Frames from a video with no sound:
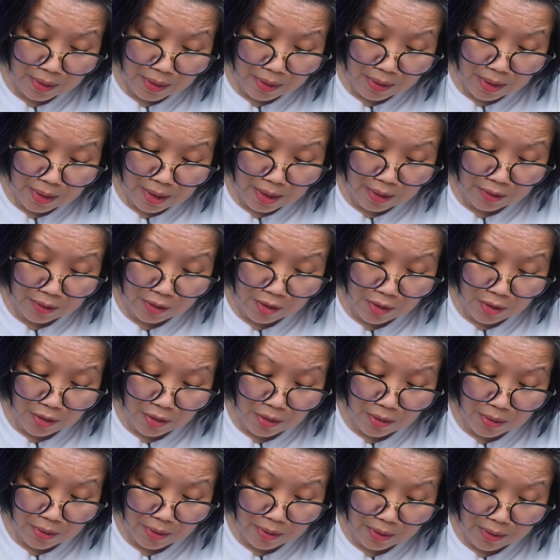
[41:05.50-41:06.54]
Yeah,
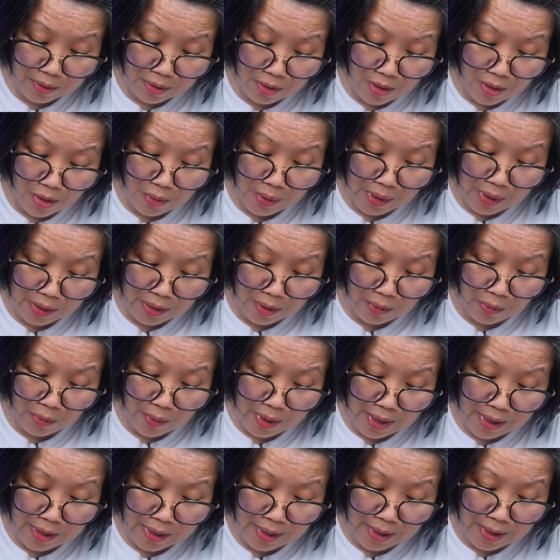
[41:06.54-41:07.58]
so knowing the
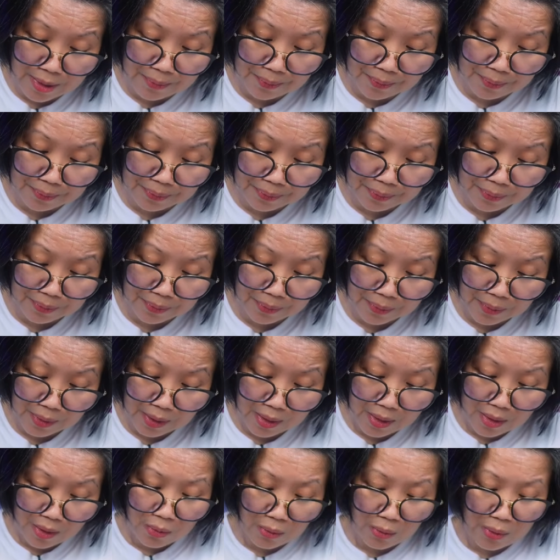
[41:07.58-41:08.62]
weather,
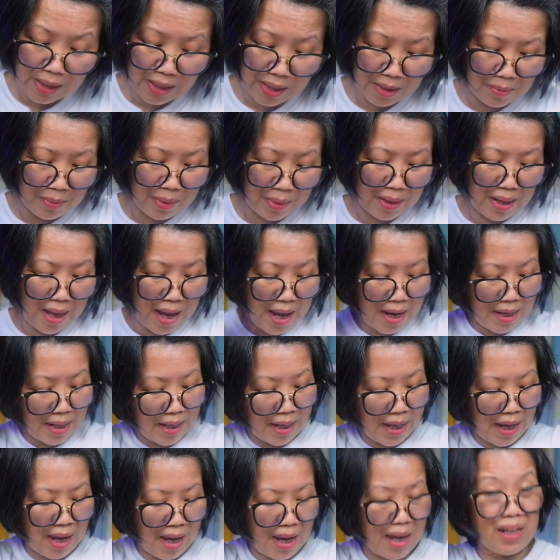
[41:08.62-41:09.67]
we can plan
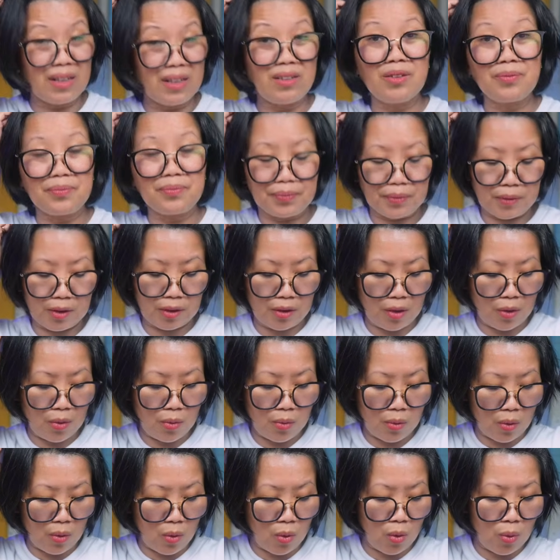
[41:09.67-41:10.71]
ahead. So,
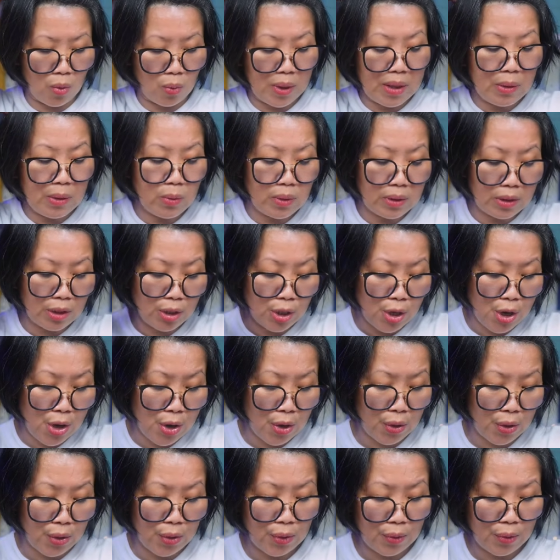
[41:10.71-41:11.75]
or we will
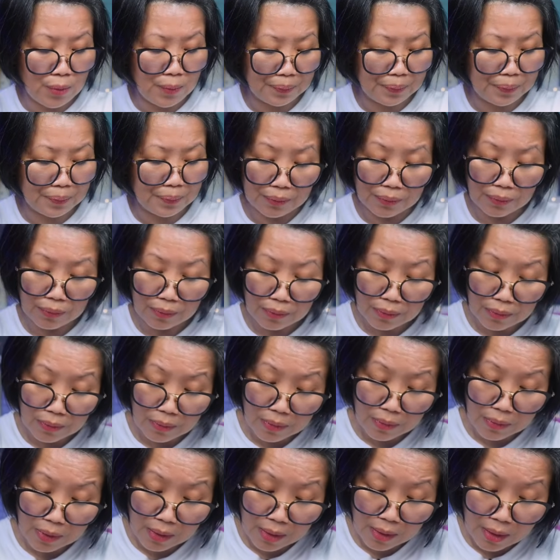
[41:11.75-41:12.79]
know
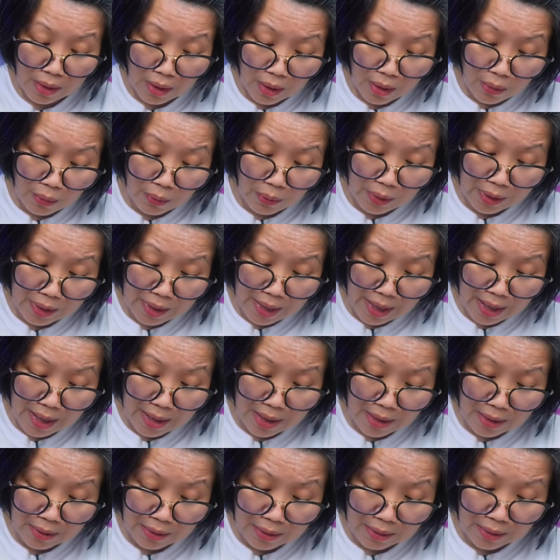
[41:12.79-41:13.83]
with
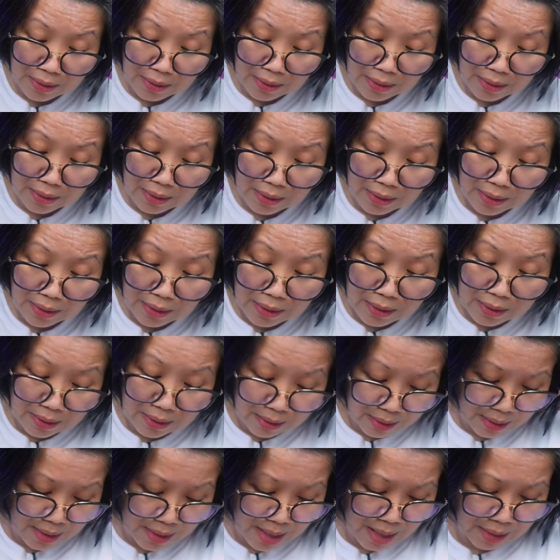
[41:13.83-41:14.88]
our
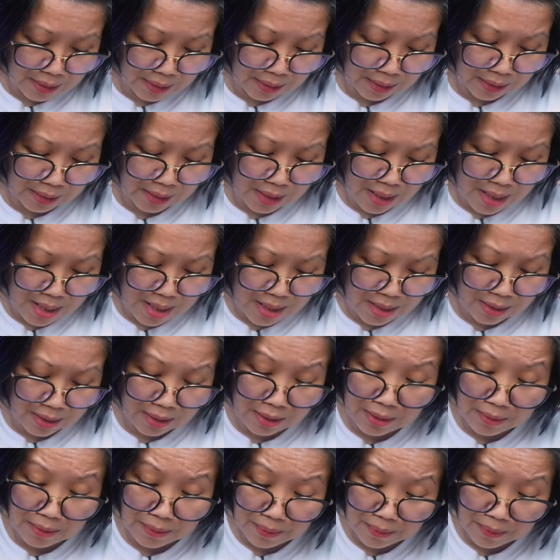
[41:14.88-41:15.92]
young
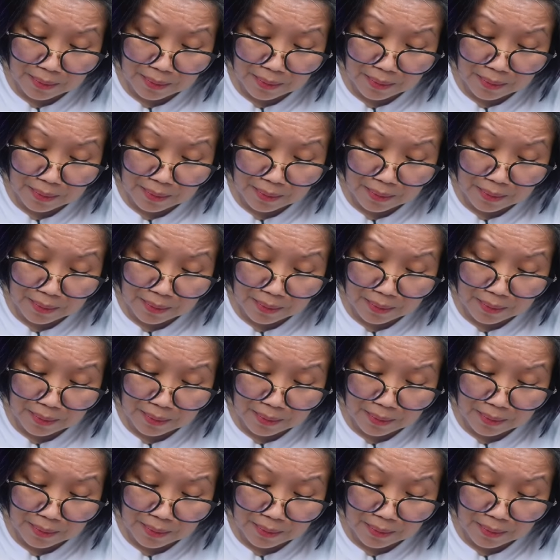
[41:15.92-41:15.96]
son,